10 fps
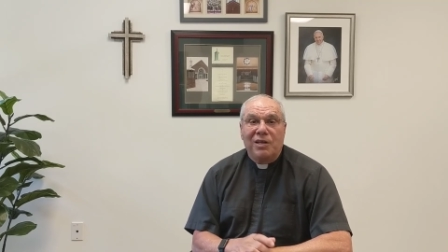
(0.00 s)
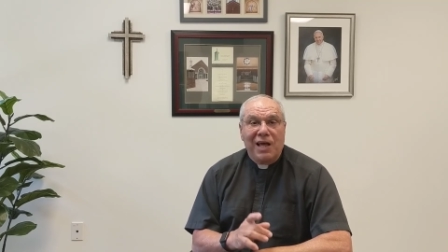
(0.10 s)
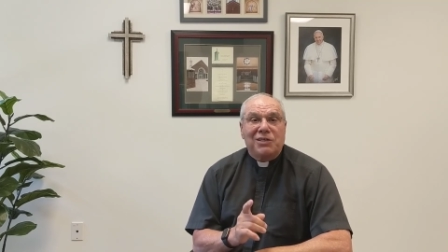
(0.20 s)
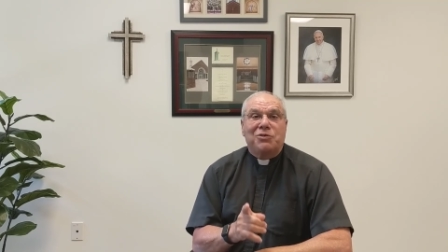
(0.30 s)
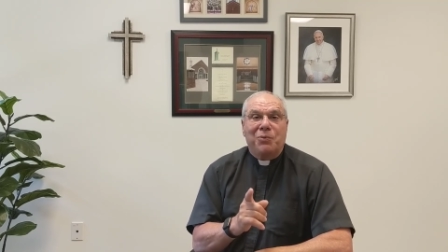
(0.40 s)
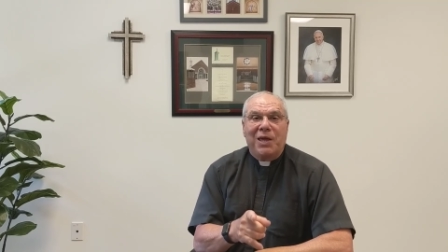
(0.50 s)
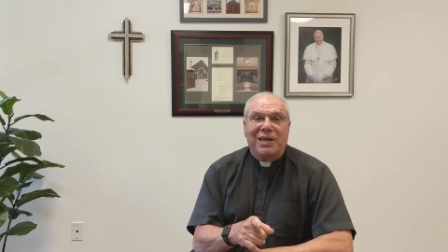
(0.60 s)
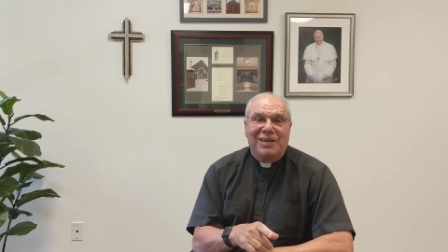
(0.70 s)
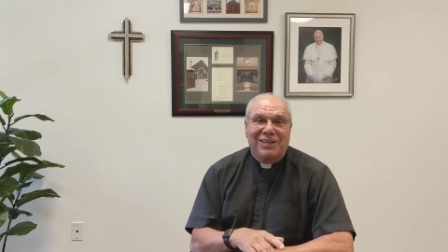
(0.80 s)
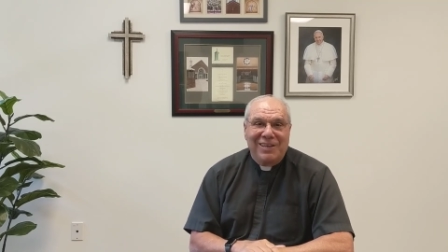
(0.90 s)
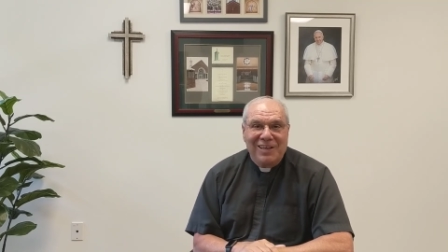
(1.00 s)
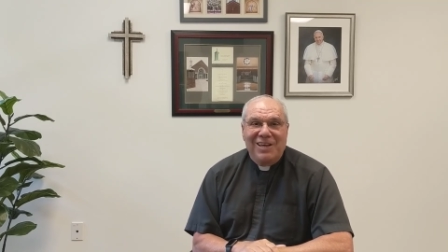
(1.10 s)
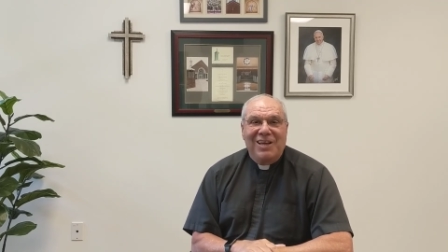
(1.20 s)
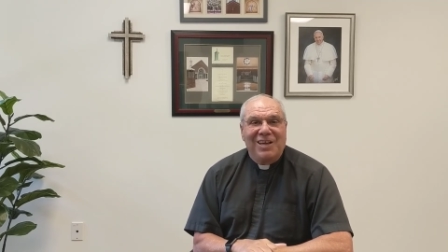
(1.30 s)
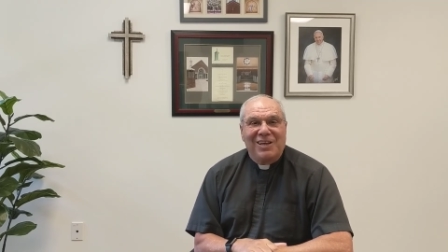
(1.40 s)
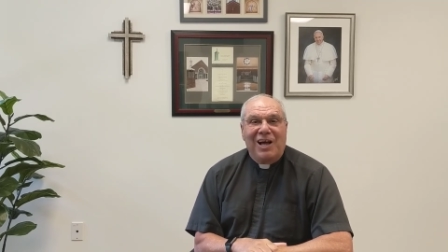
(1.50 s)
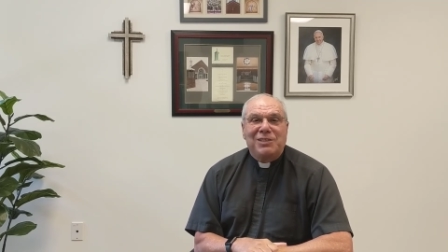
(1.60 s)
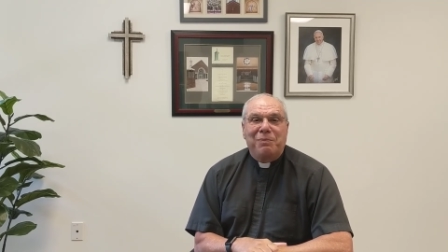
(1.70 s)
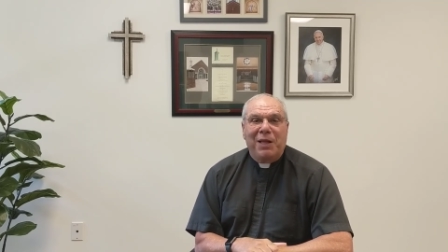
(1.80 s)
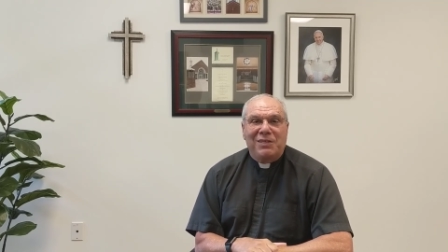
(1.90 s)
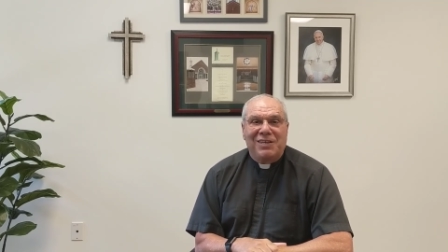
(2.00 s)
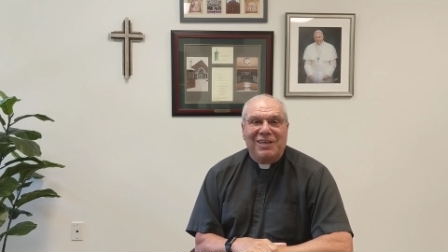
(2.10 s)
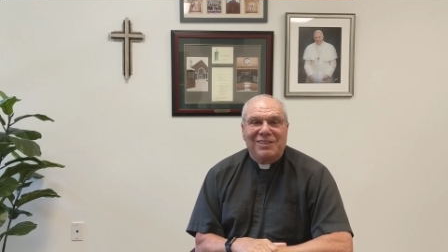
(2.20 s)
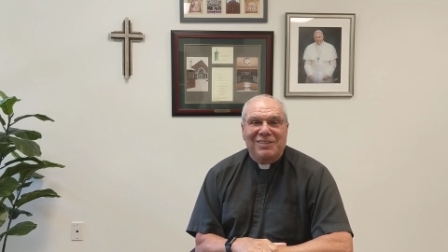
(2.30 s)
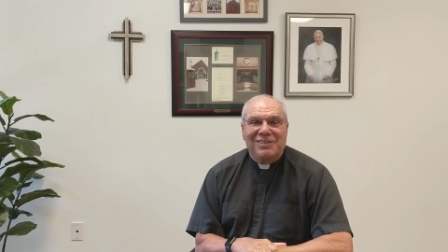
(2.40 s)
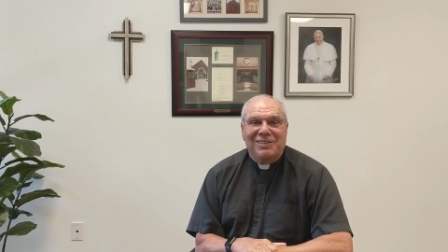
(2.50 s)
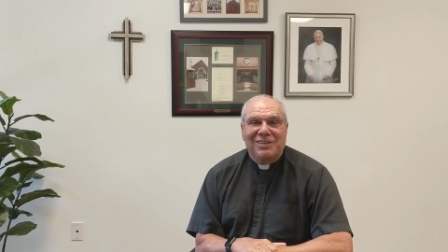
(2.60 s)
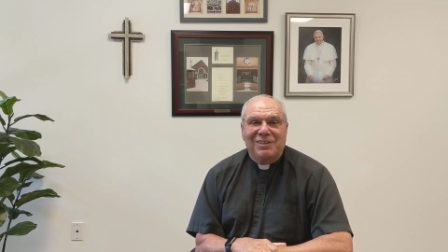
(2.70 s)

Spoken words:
next week. God's blessings.